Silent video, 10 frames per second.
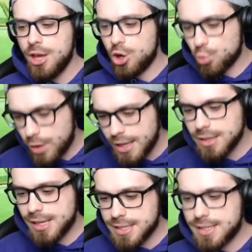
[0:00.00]

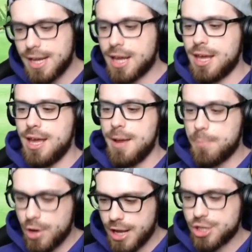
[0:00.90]
Realistic
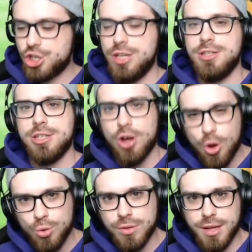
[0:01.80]
predictions
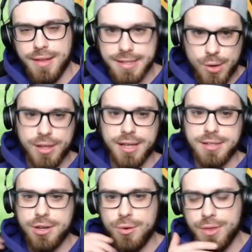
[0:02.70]
only. That's how I like to
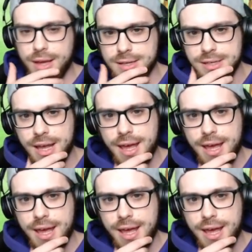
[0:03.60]
do things.